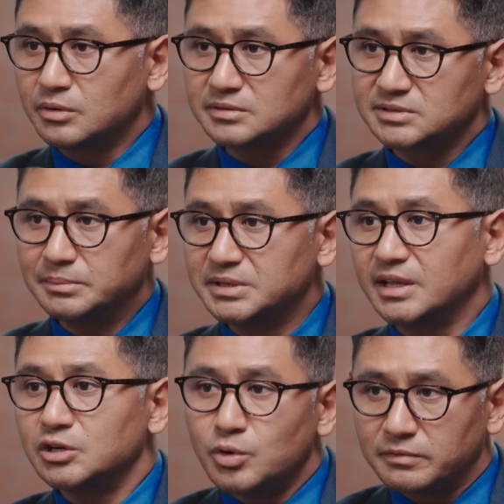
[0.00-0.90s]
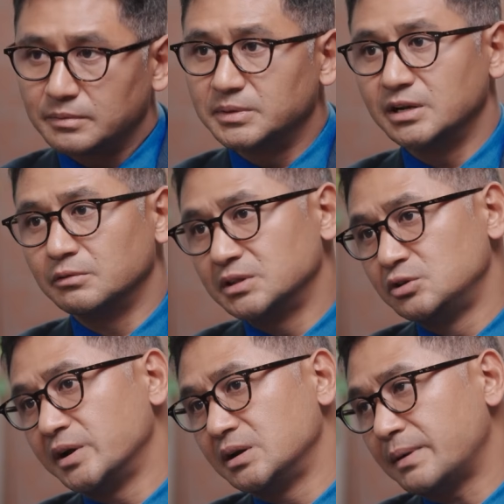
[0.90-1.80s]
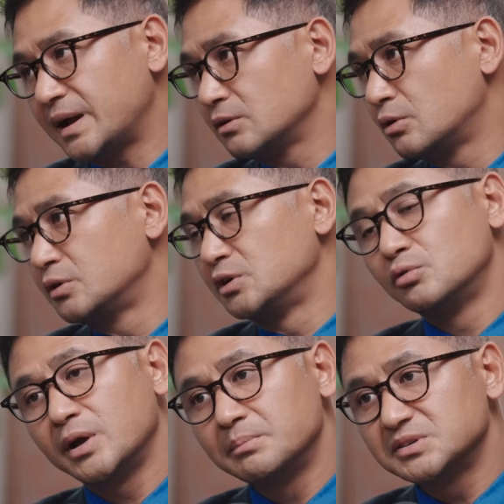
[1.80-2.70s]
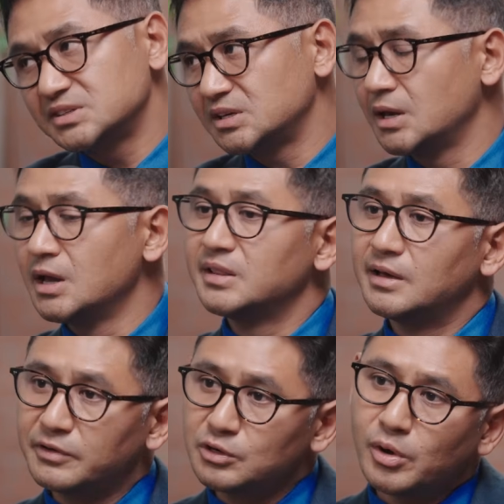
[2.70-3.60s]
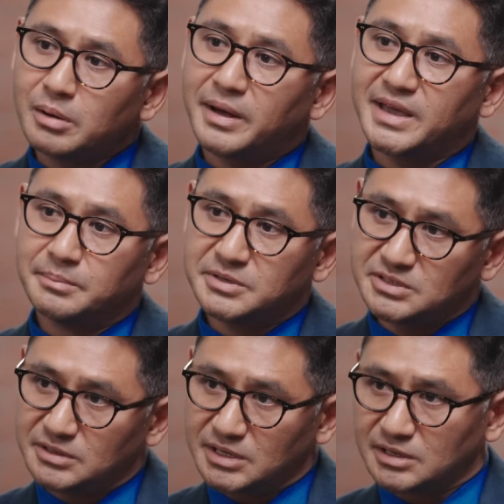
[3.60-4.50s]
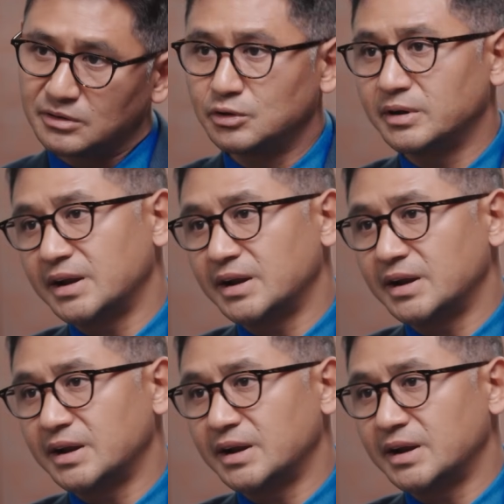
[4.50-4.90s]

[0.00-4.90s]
something that you are familiar with. You are in Bangalore, Embassy, therefore you go and buy Embassy REIT. You're in